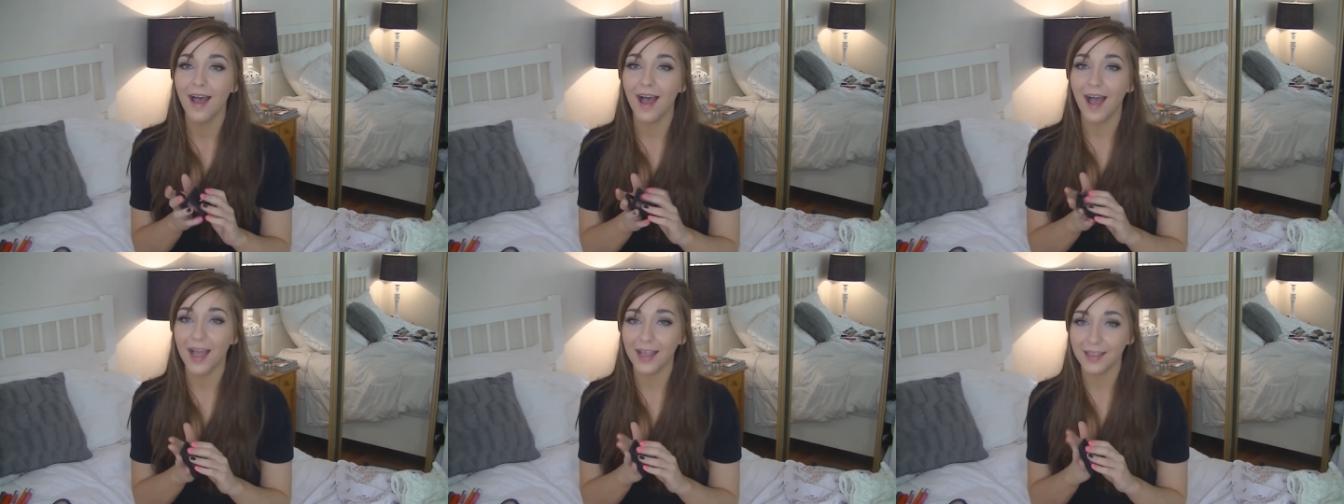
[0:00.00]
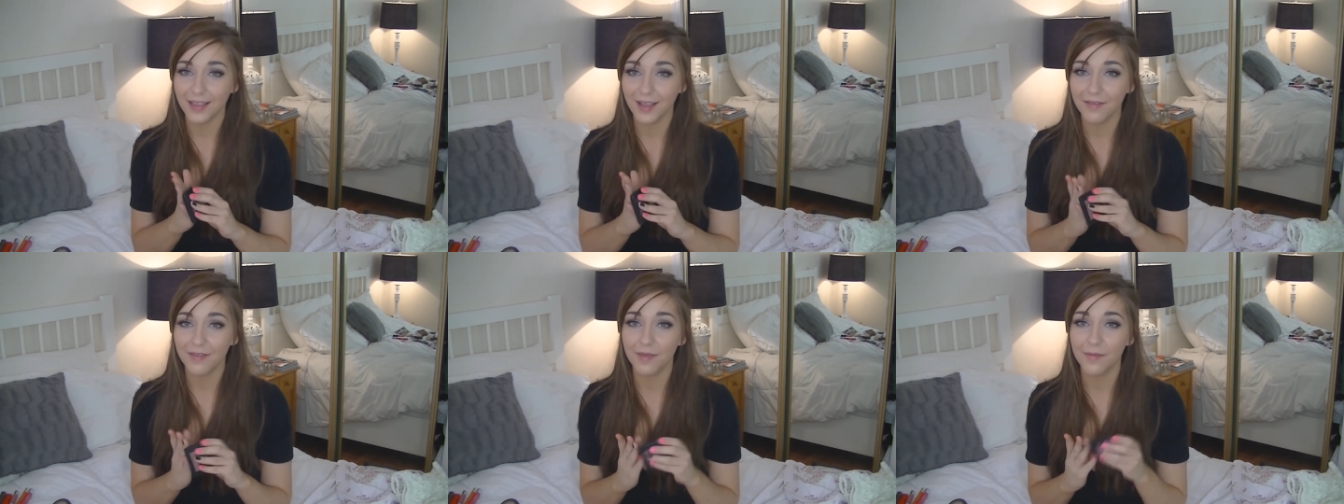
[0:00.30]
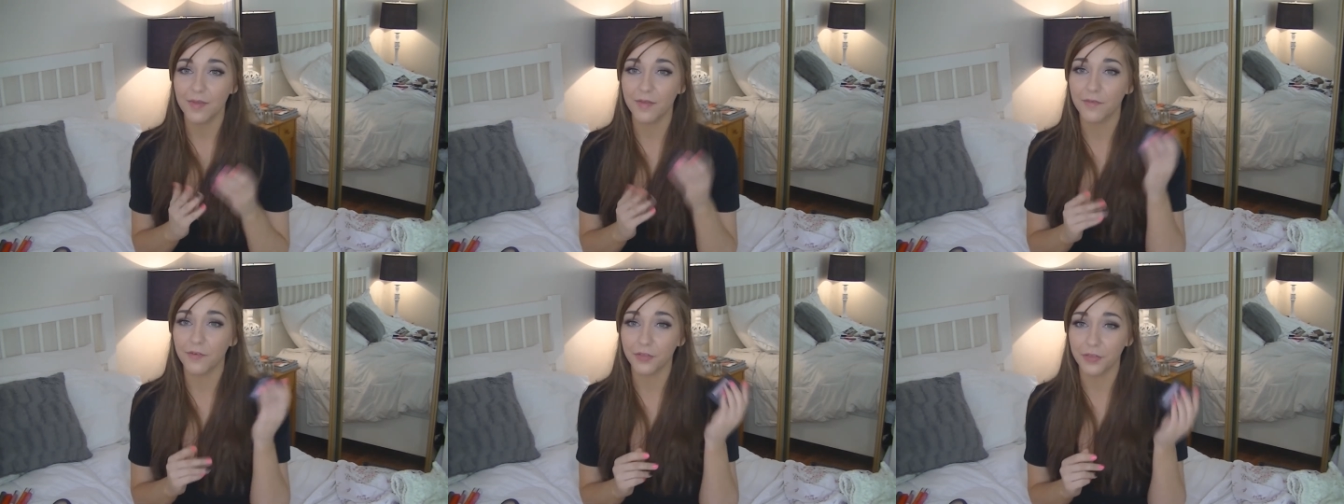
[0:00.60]
I love
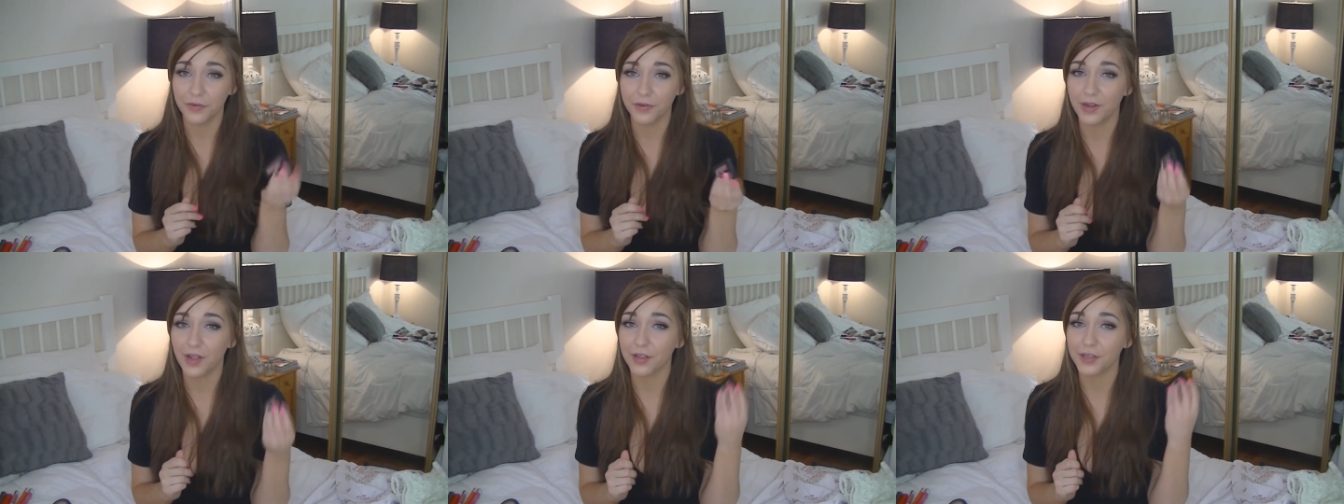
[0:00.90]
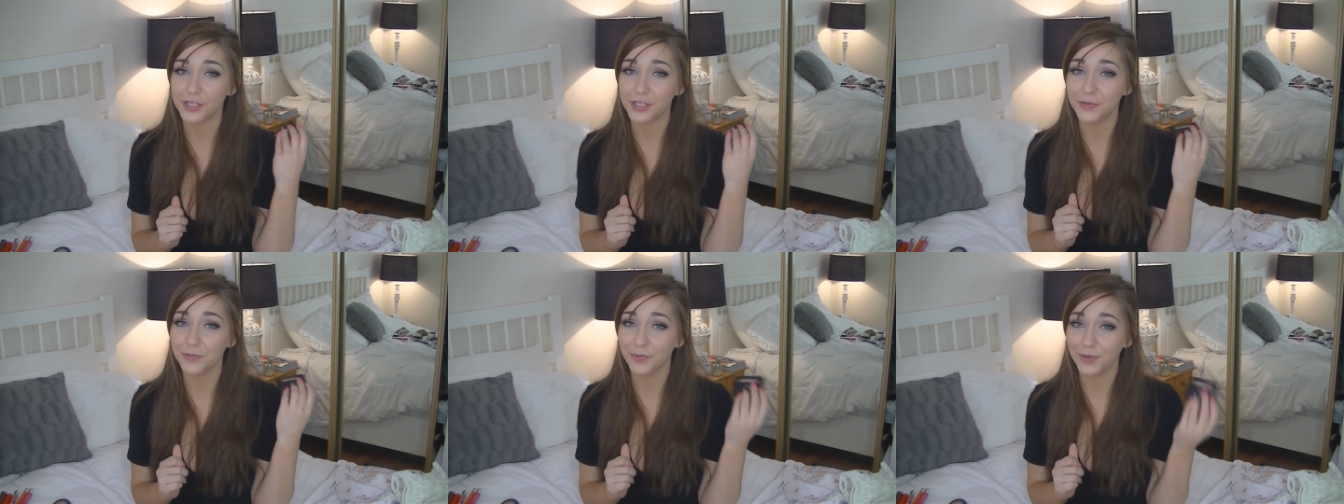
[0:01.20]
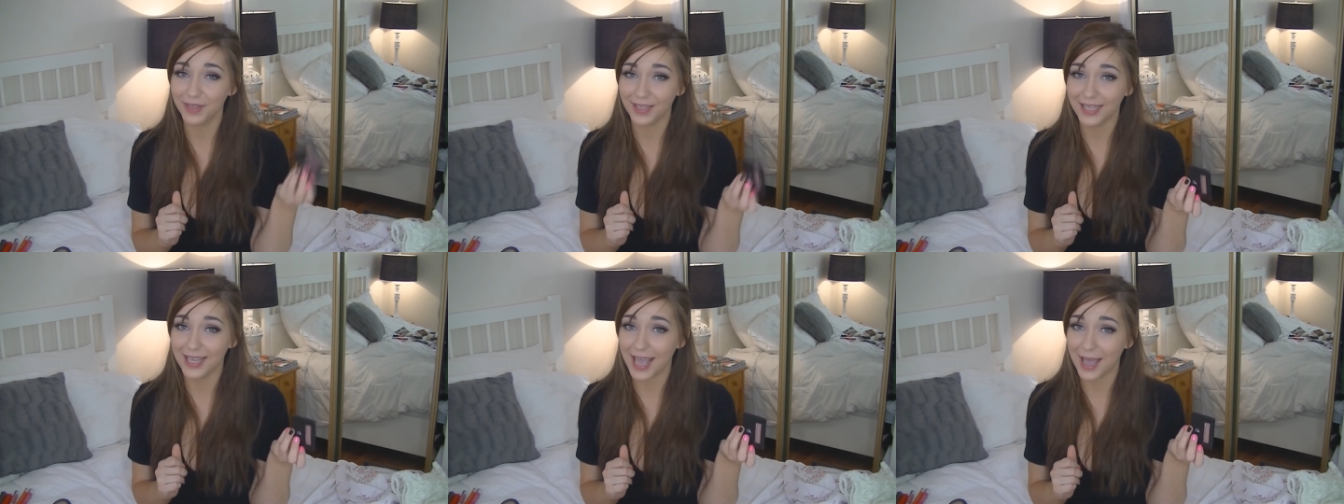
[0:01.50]
them, and for $3, you
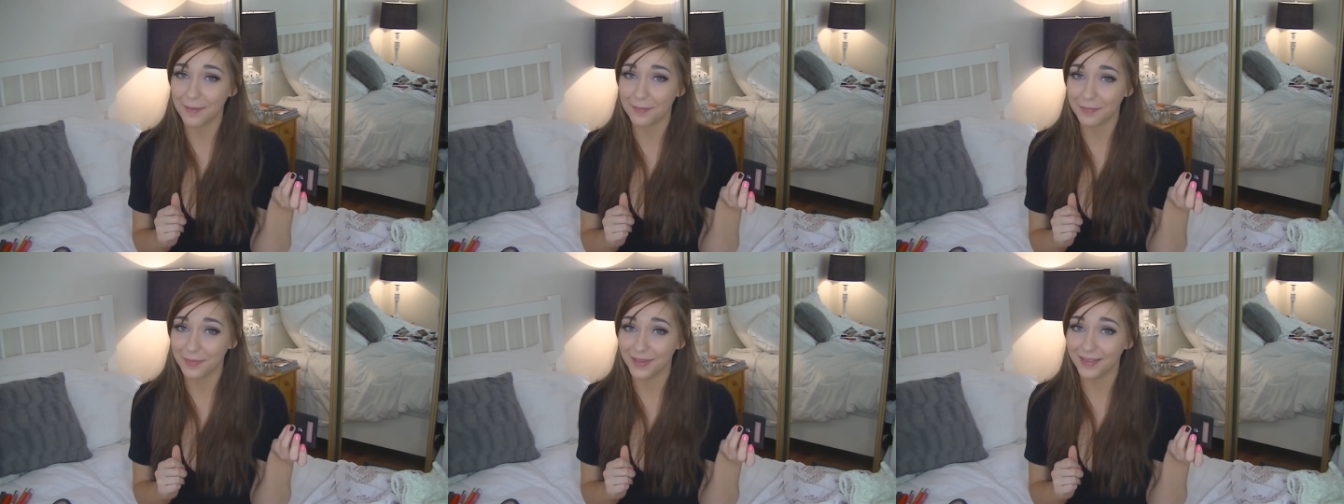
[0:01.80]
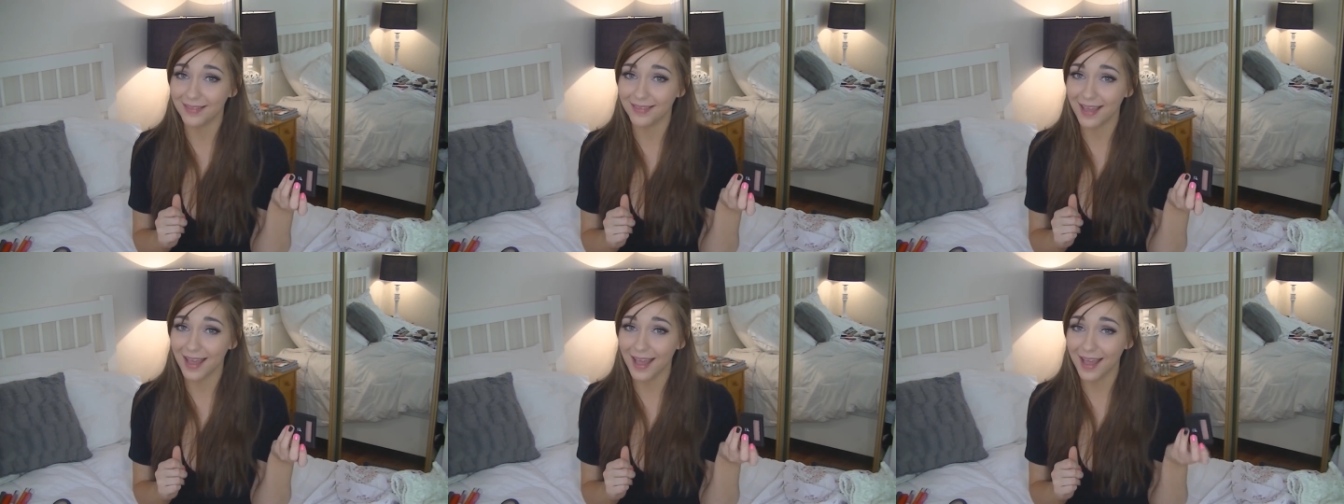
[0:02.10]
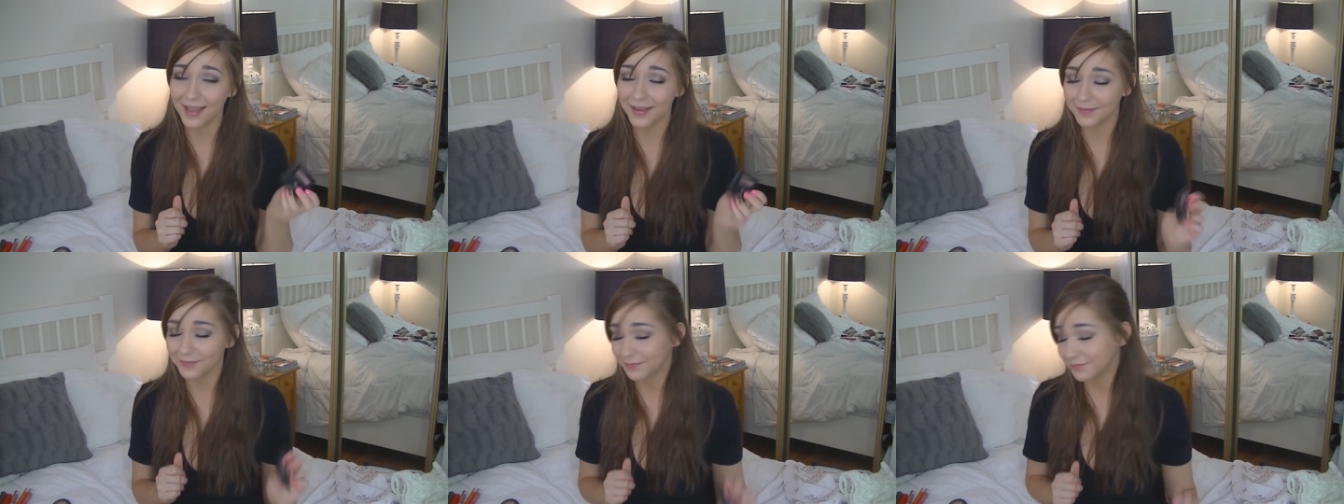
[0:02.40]
really can't beat
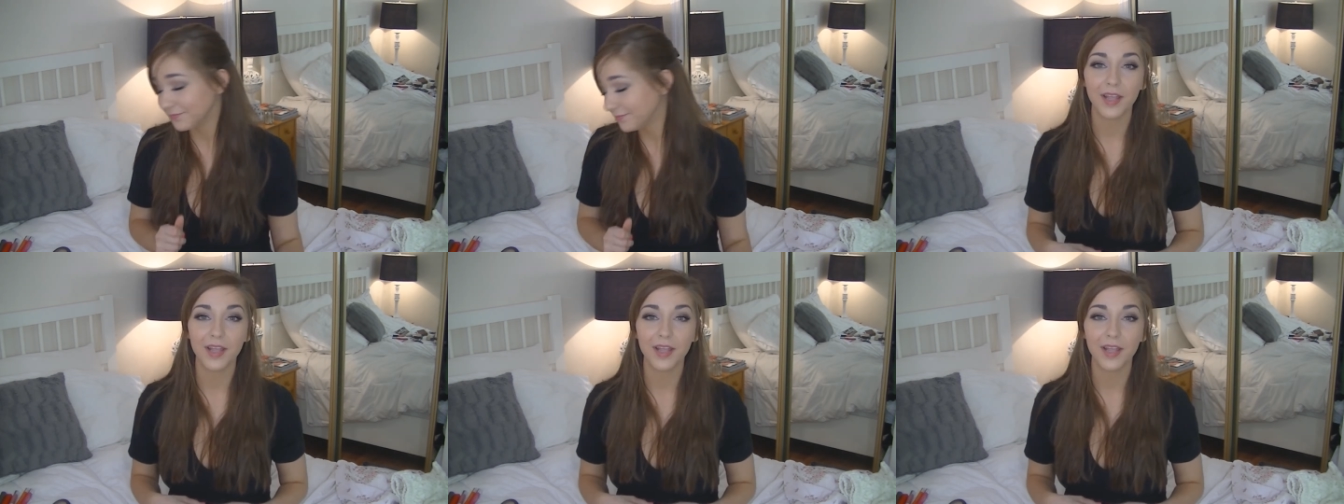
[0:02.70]
that.